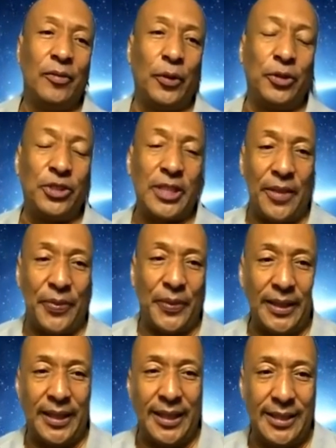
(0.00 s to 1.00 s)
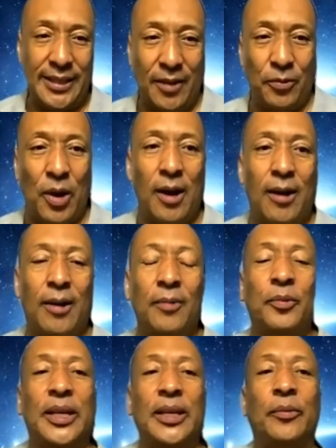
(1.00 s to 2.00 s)
for something they did
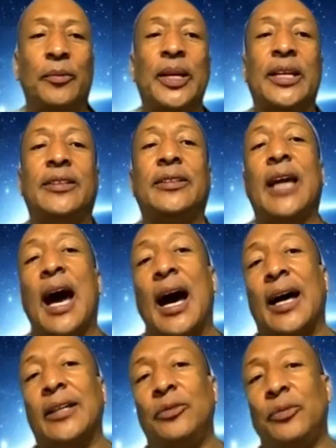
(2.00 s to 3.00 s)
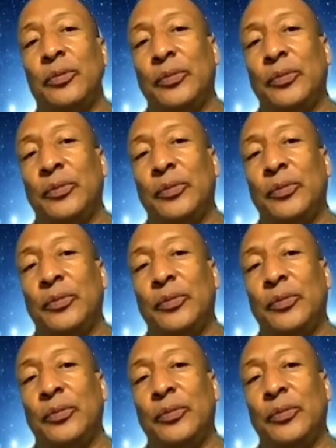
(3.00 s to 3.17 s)
wrong when, when it's God's?